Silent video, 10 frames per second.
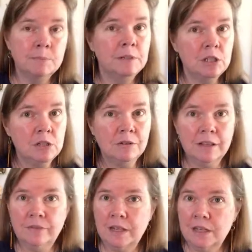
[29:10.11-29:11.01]
But
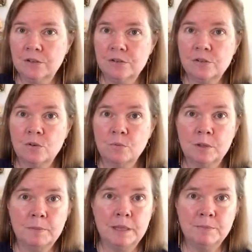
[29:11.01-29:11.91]
left-handers are
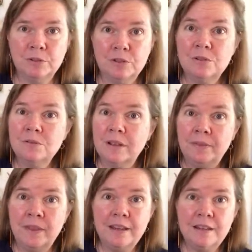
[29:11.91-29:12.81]
real people too, and
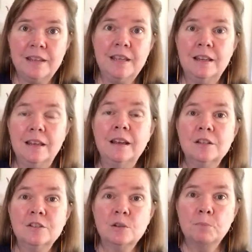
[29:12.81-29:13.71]
they need
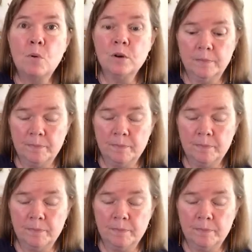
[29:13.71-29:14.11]
support.